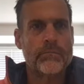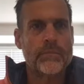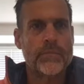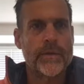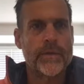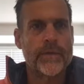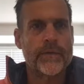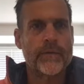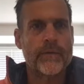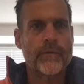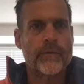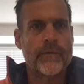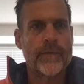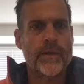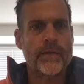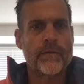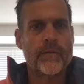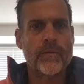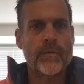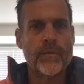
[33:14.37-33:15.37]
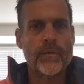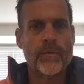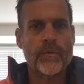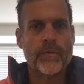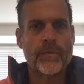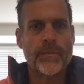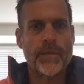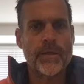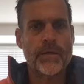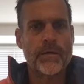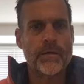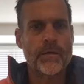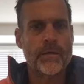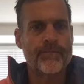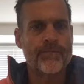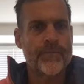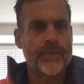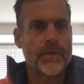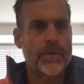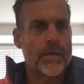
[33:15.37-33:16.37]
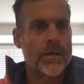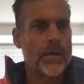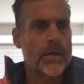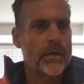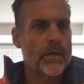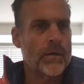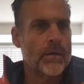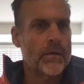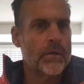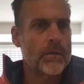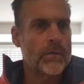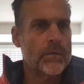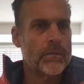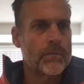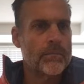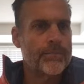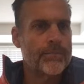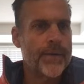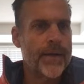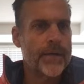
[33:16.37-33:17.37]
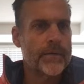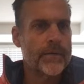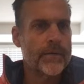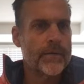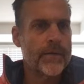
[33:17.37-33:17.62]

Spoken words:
That's new news to me. All right, I'll go back to